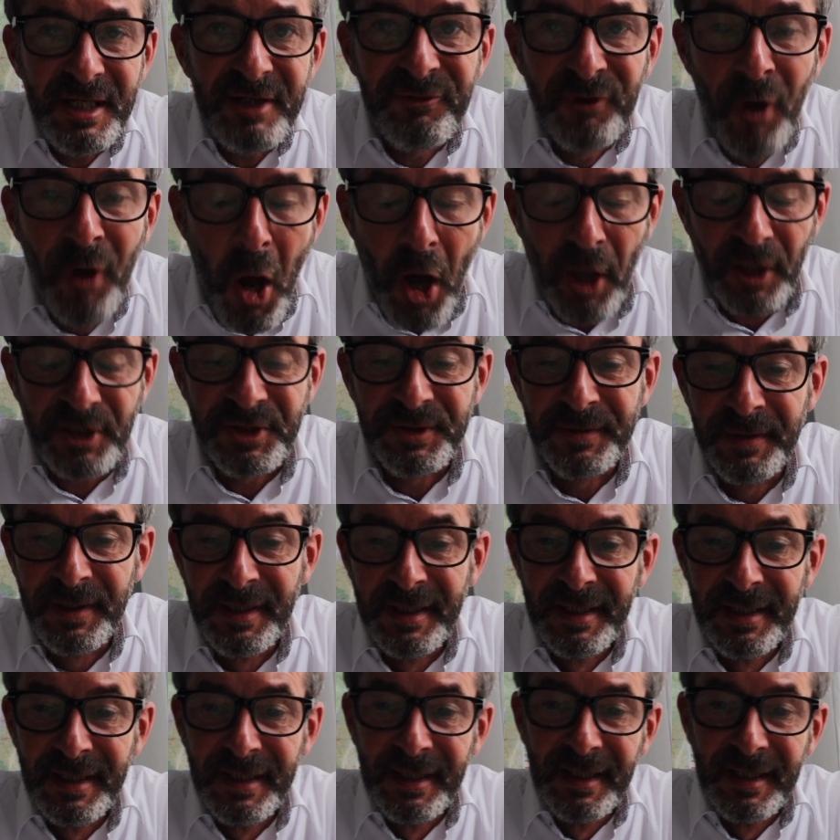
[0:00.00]
vlogs.
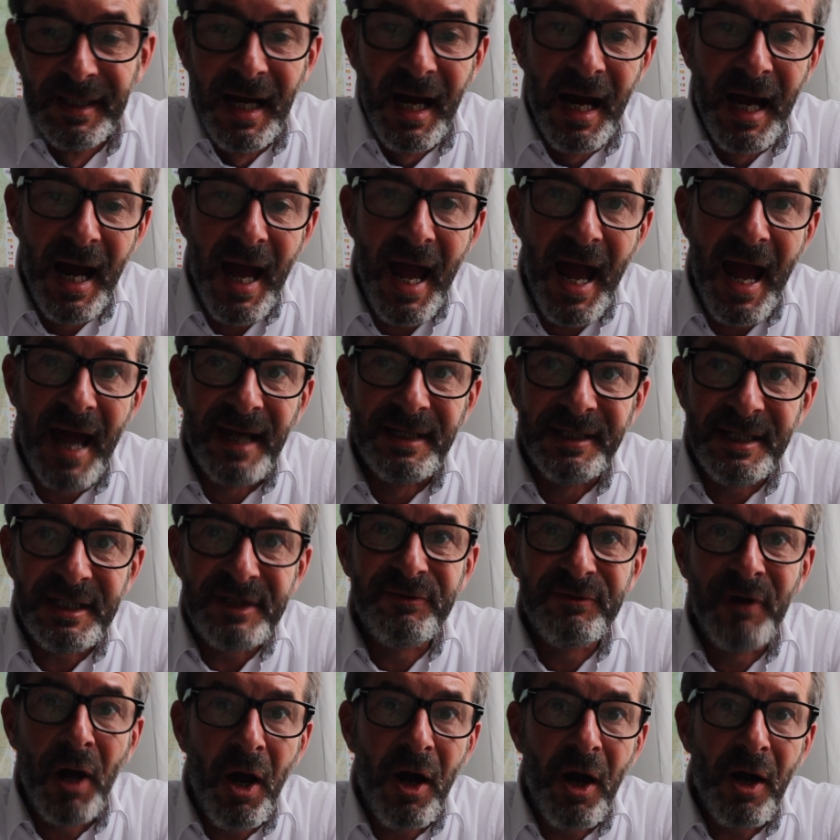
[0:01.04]
And
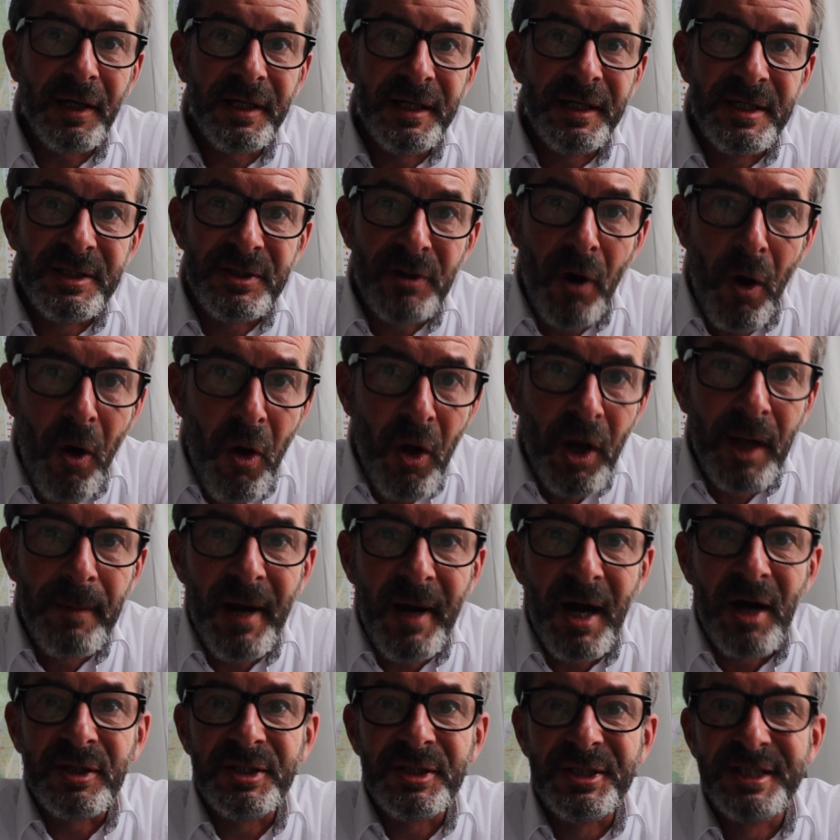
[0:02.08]
this vlog is all
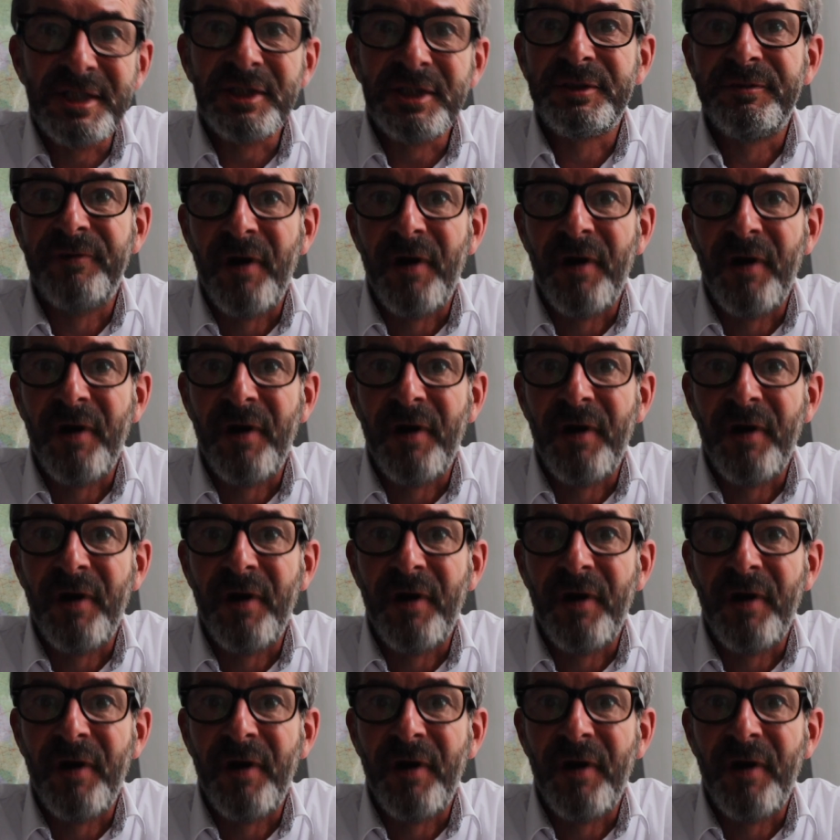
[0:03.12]
about sales